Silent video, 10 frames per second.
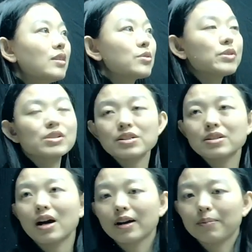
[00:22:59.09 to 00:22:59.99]
As we
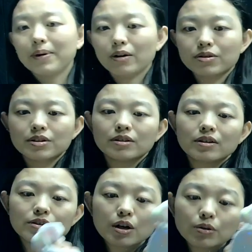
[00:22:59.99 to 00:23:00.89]
just talked about,
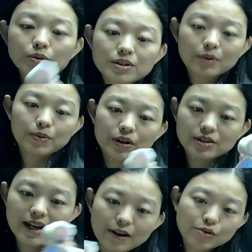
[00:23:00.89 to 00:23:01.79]
total
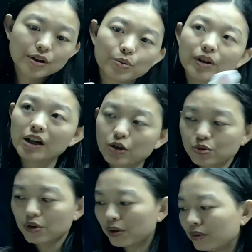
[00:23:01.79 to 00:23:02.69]
surplus actually will
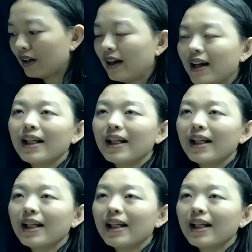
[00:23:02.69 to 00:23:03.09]
equal